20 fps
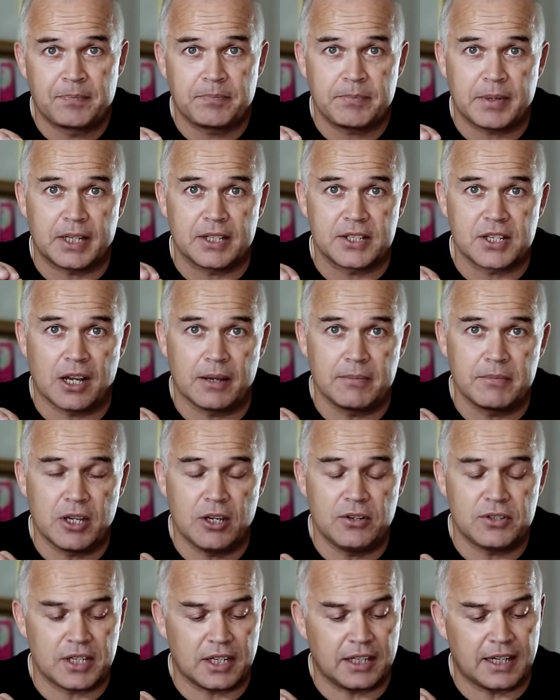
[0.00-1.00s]
because I'm
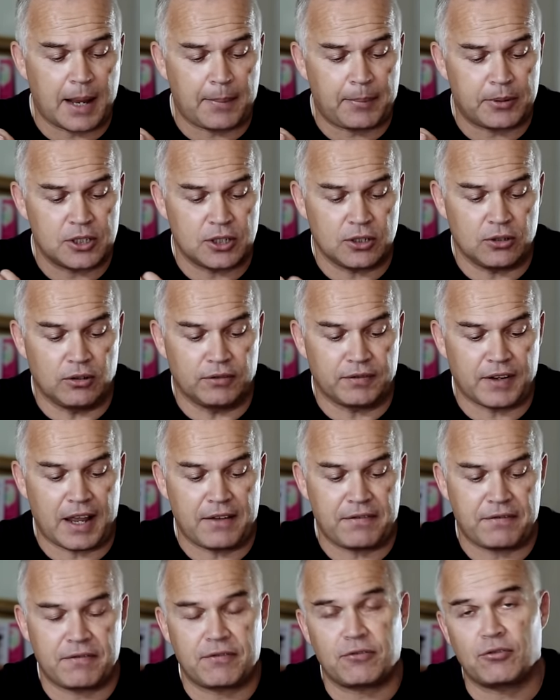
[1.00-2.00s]
using an aperture of
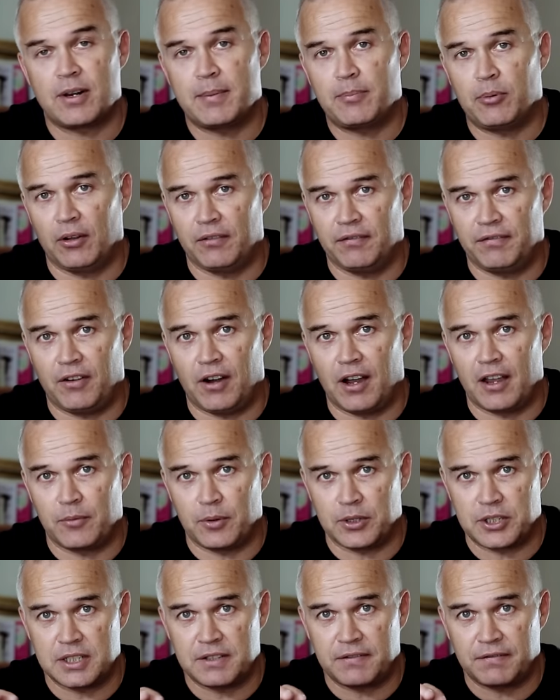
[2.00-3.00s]
f3.5
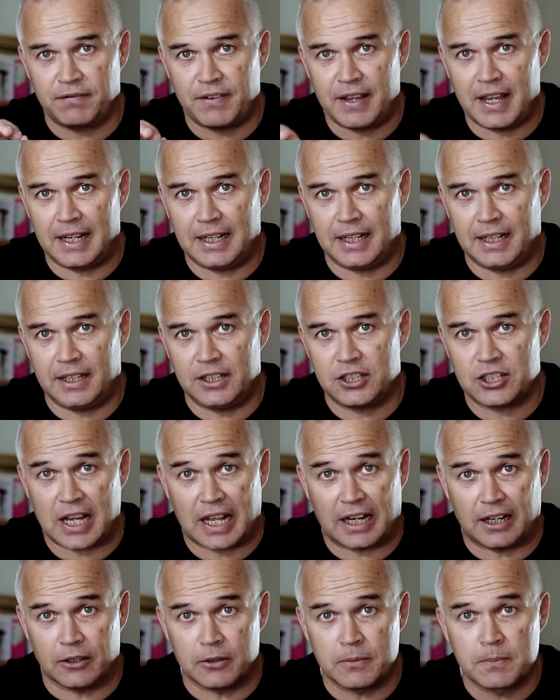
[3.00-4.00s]
which is fairly
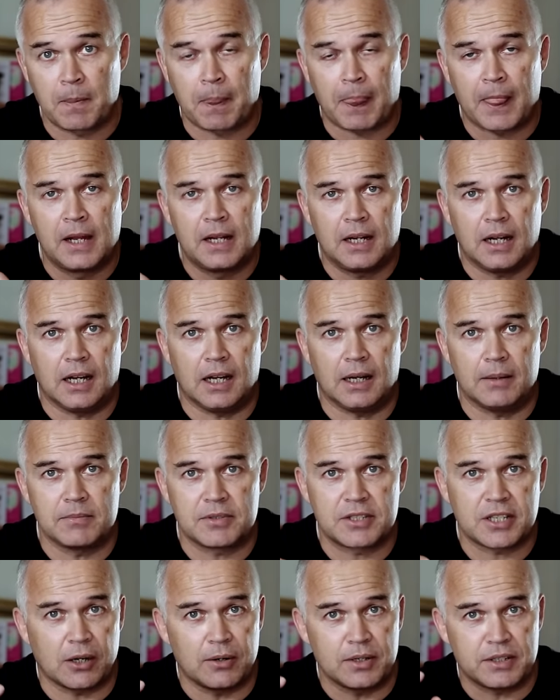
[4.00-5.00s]
shallow um,
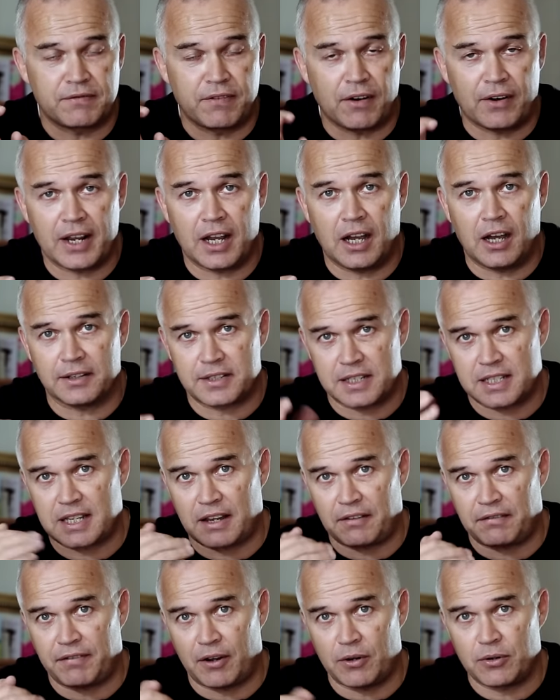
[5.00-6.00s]
so it's very hard to
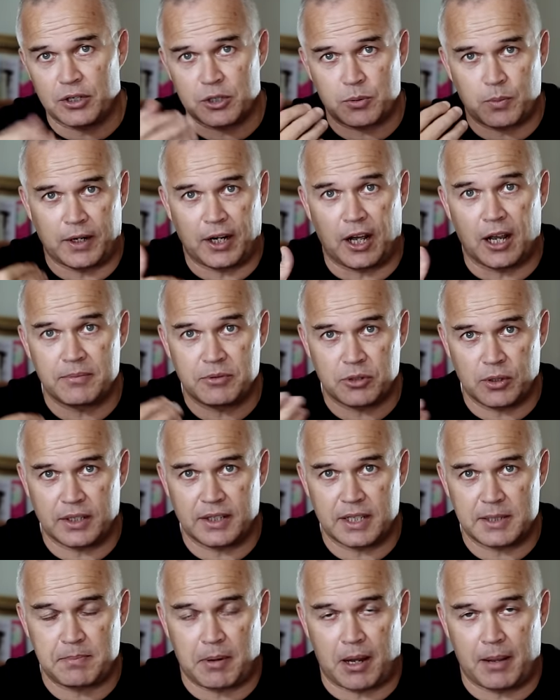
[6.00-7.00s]
set focus when I'm doing
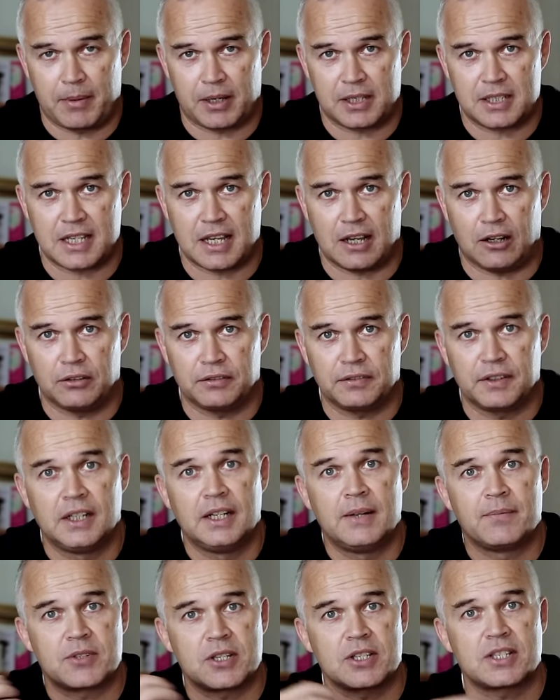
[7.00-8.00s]
this by myself
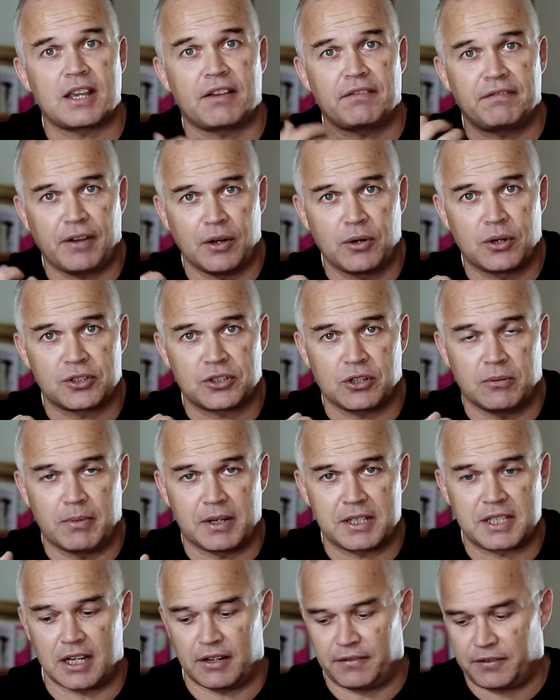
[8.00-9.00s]
to set focus on
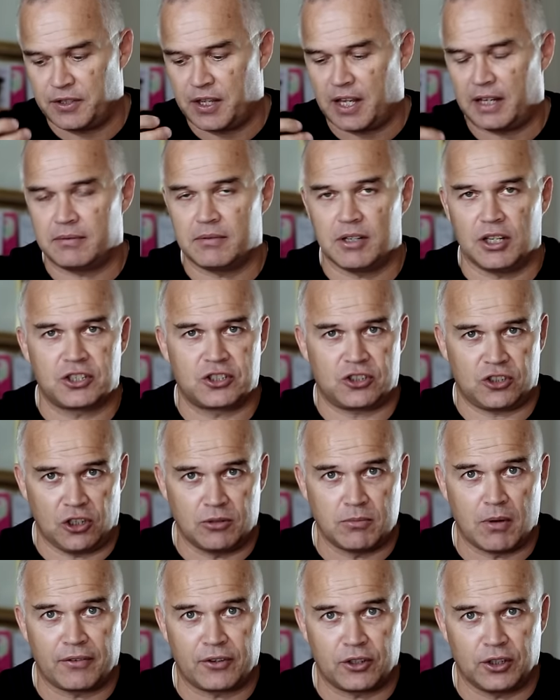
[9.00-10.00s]
myself and then
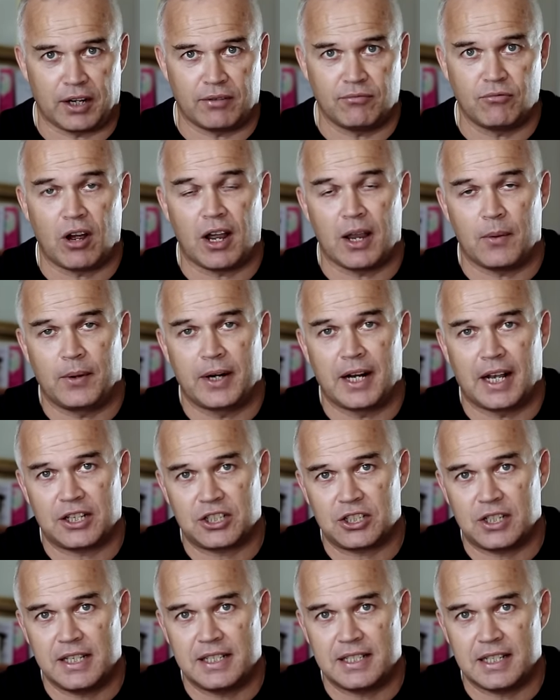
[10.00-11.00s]
assume I've got it right when I
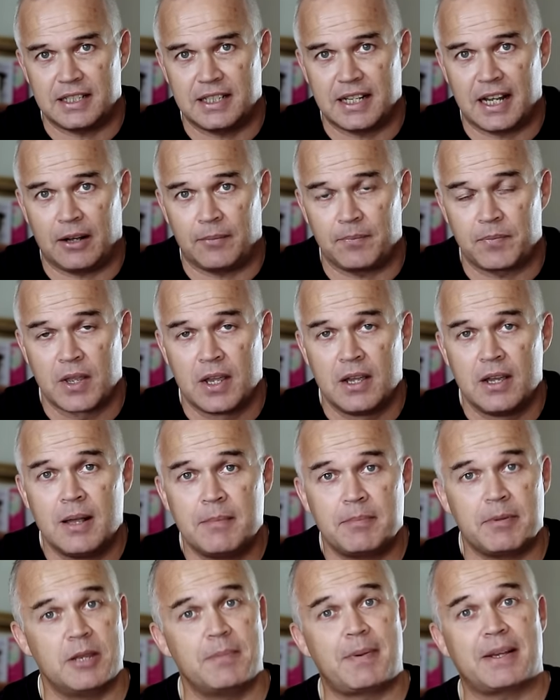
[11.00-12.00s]
actually sit down
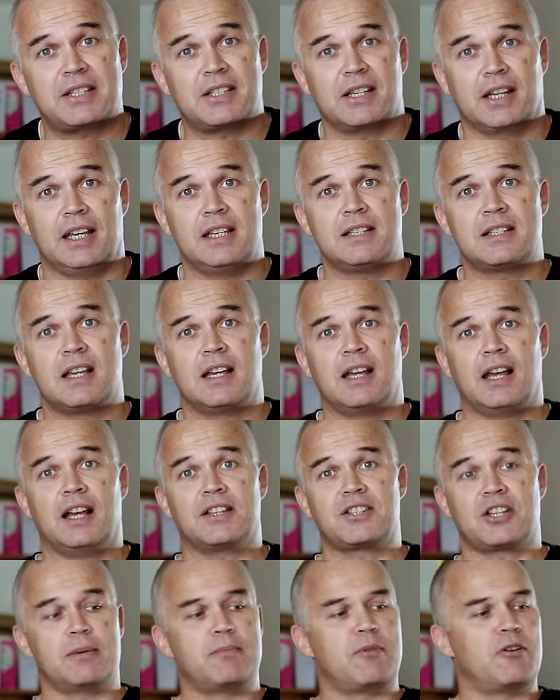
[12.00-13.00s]
but the best thing is
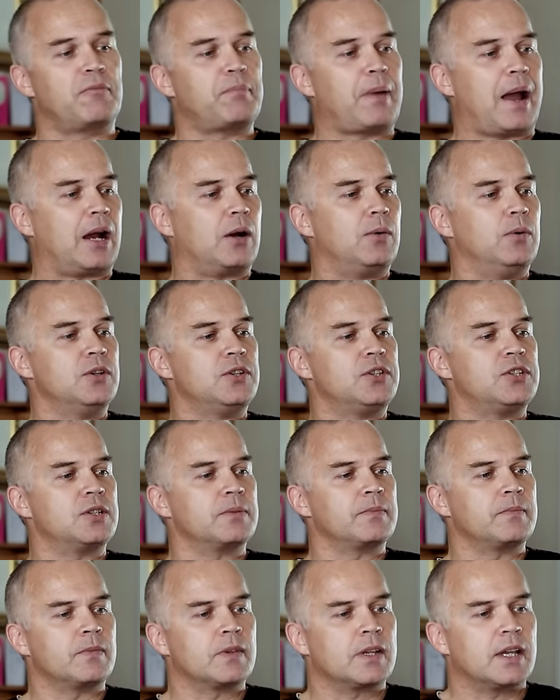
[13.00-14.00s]
as I move
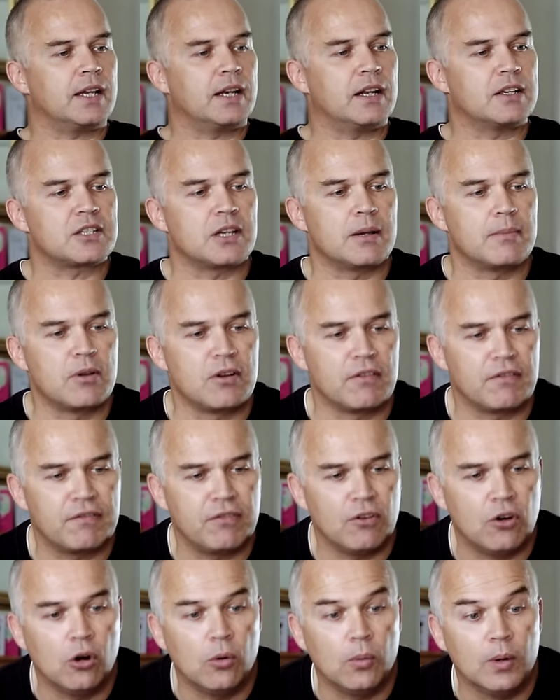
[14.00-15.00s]
backwards and as I move
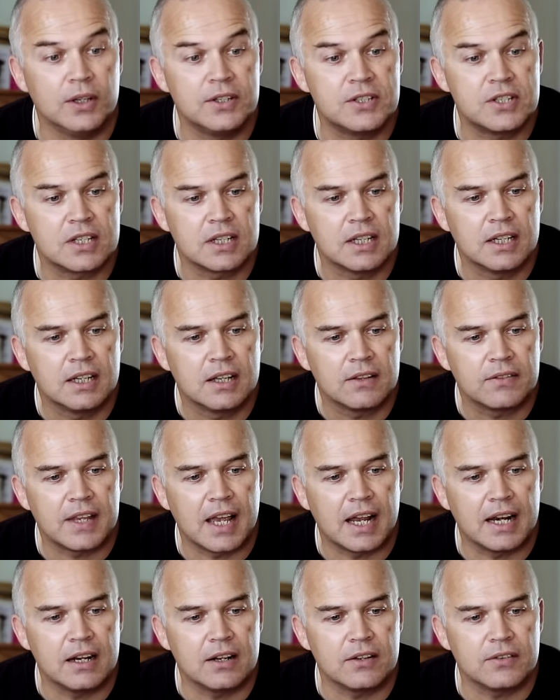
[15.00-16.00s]
forwards
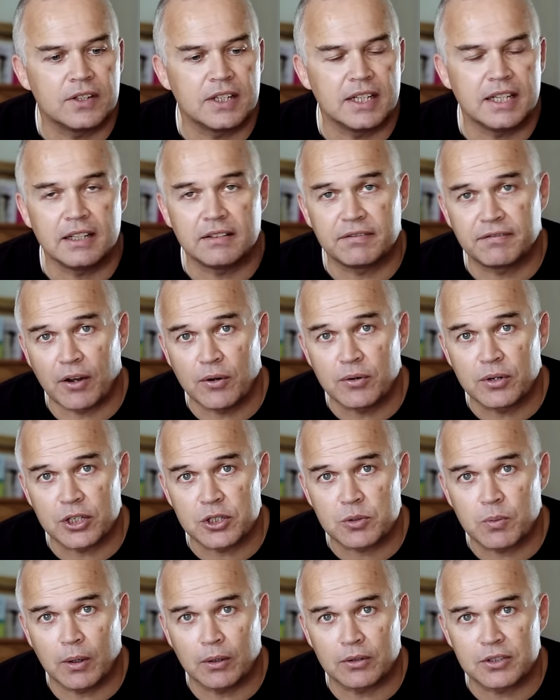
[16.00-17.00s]
then the
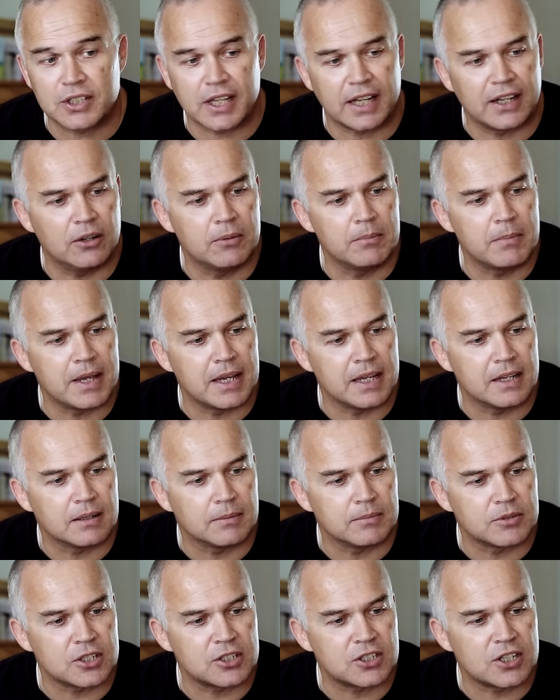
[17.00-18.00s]
focus will stay on me
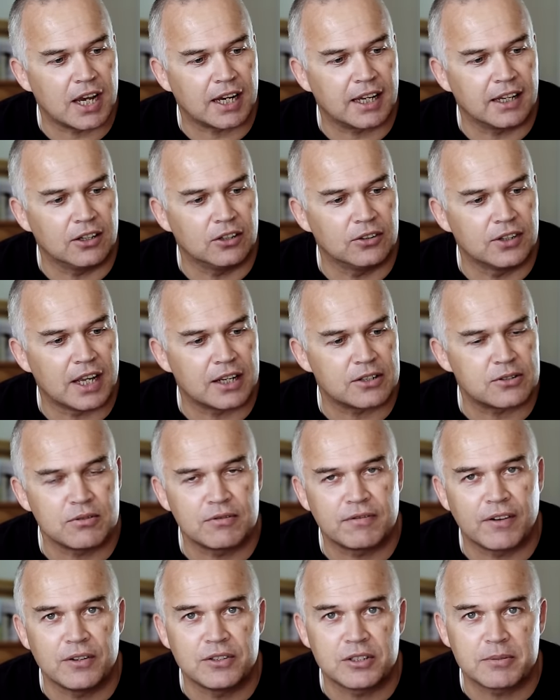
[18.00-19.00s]
I'm just checking on the actual
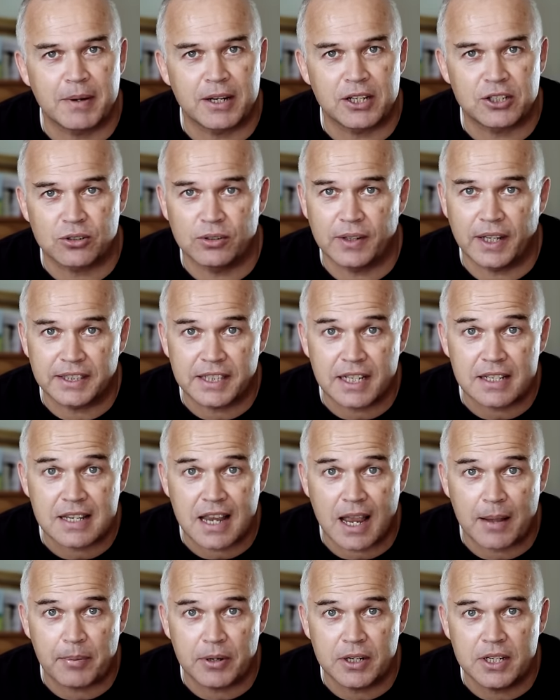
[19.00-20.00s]
phone to make sure that does
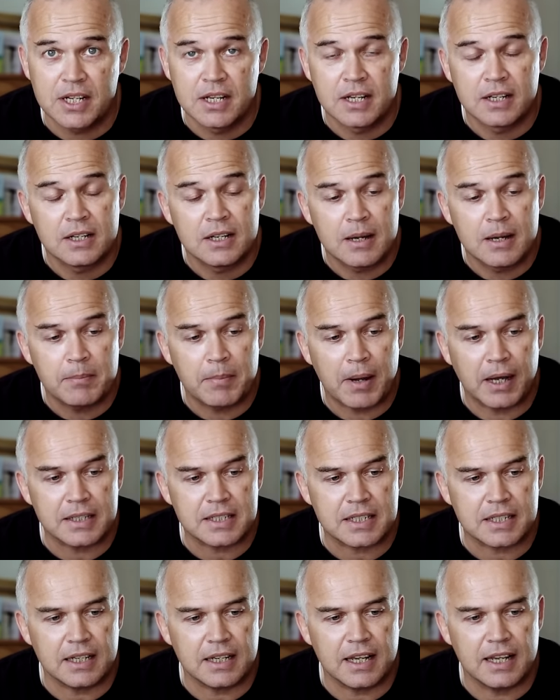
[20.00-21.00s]
happen
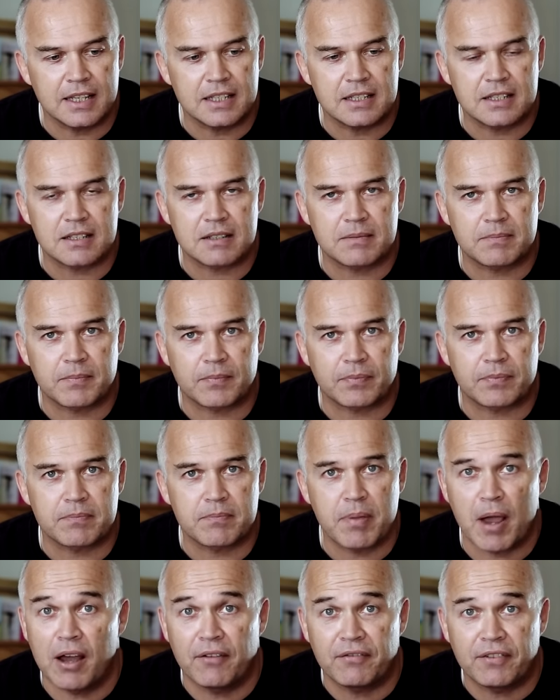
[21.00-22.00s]
but it's
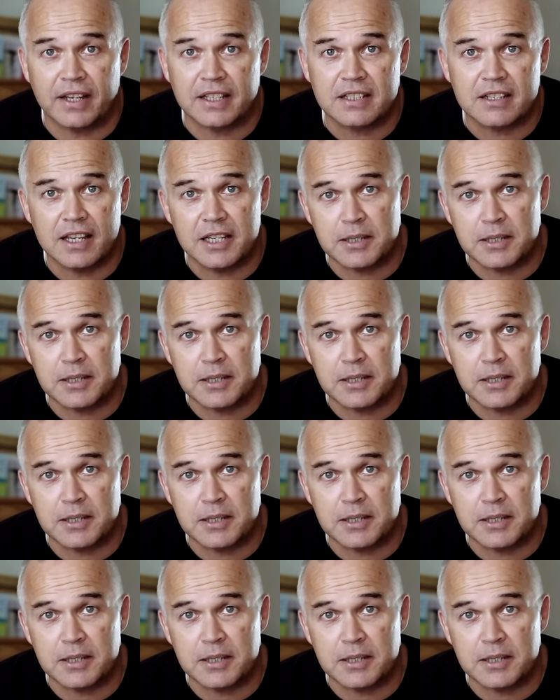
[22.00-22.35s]
perfect.